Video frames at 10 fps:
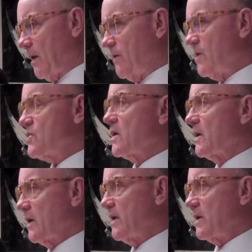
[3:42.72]
this is going
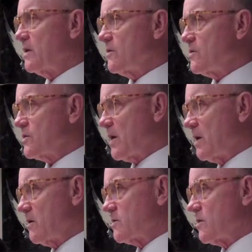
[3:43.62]
to lead into this
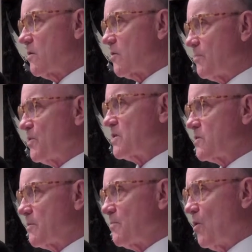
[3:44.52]
Arizona
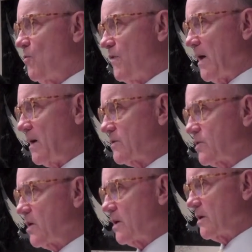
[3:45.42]
prisoner profile
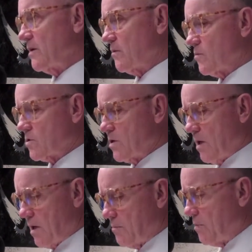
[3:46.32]
study that was
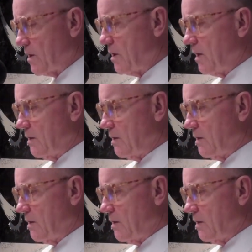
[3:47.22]
done, but